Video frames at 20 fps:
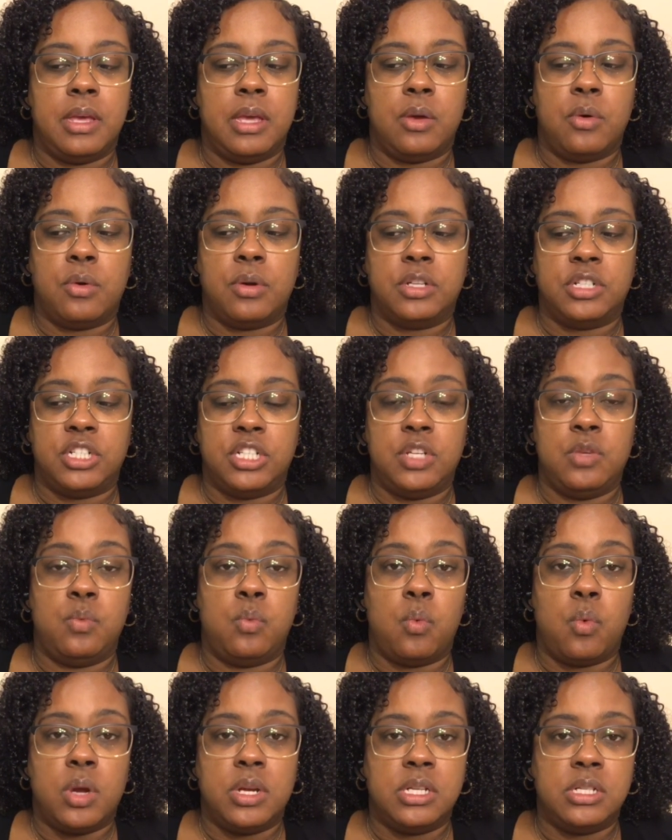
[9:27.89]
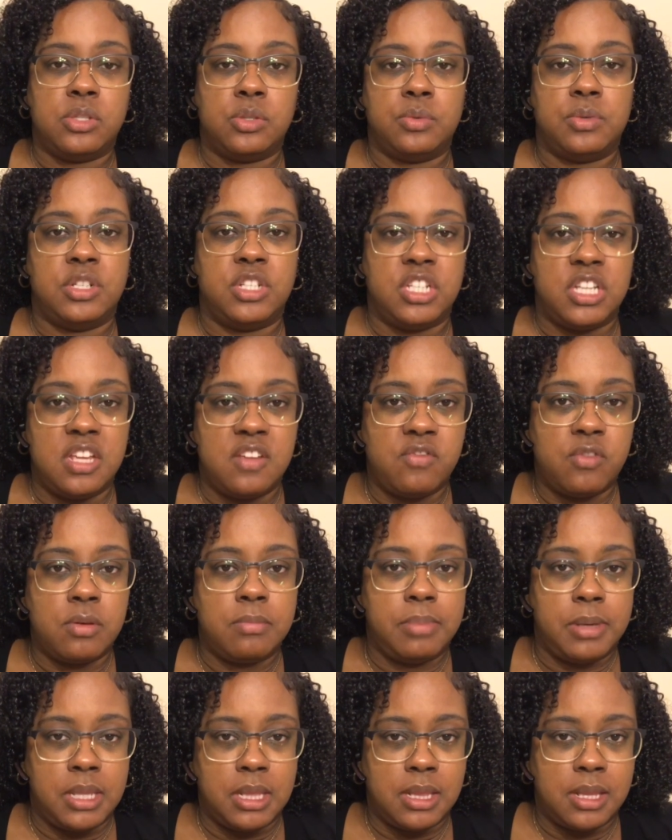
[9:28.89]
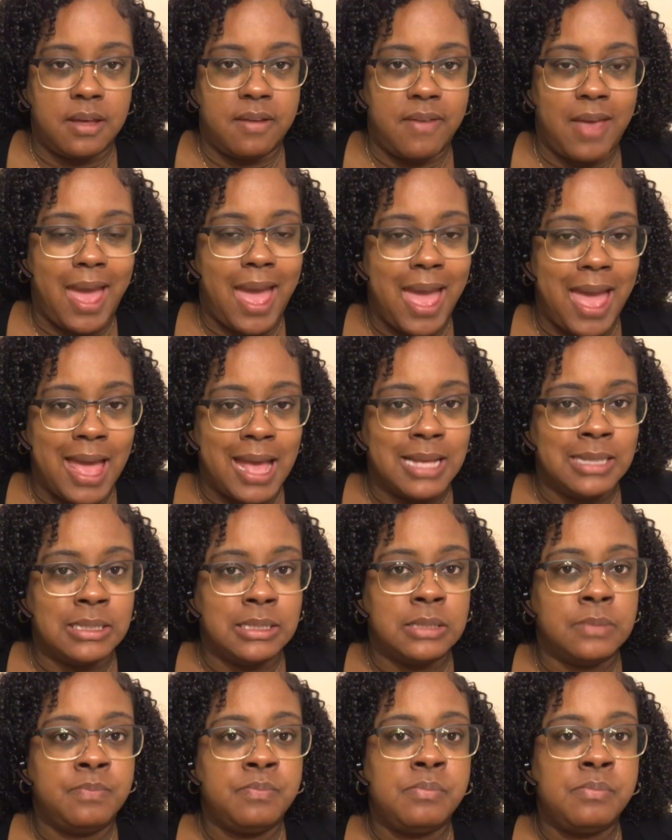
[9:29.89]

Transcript: or she wanted to achieve what BLove has,